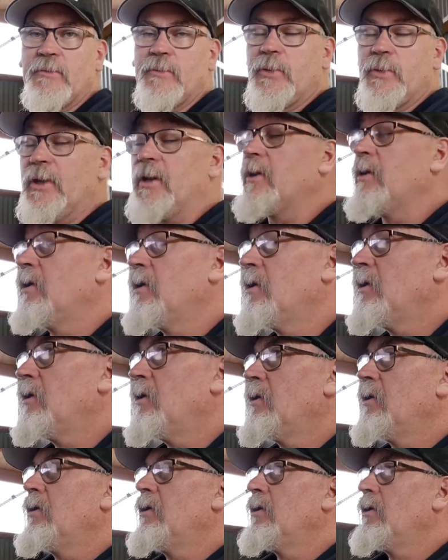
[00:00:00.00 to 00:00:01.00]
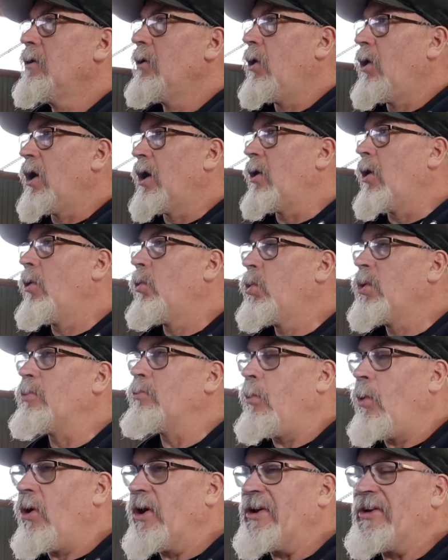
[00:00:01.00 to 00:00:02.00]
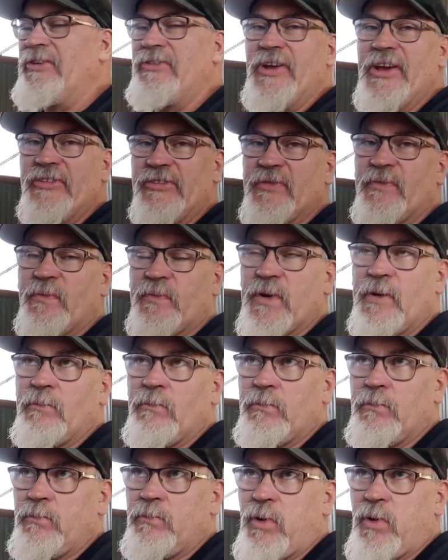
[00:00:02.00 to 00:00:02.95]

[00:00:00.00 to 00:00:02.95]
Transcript: But I, I wouldn't mind decent front